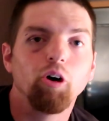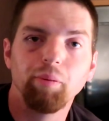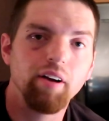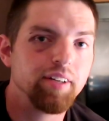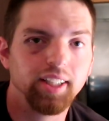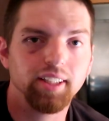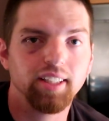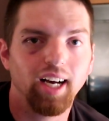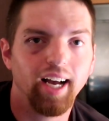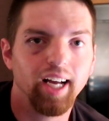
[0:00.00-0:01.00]
I hope you're having a good
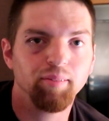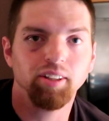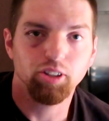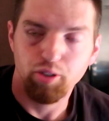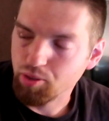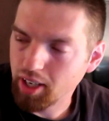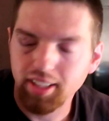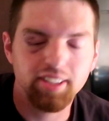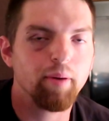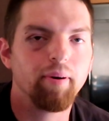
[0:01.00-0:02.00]
time. Try to
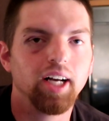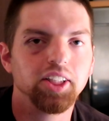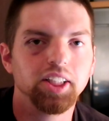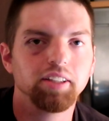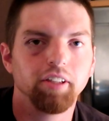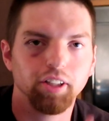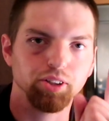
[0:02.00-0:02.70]
stay positive.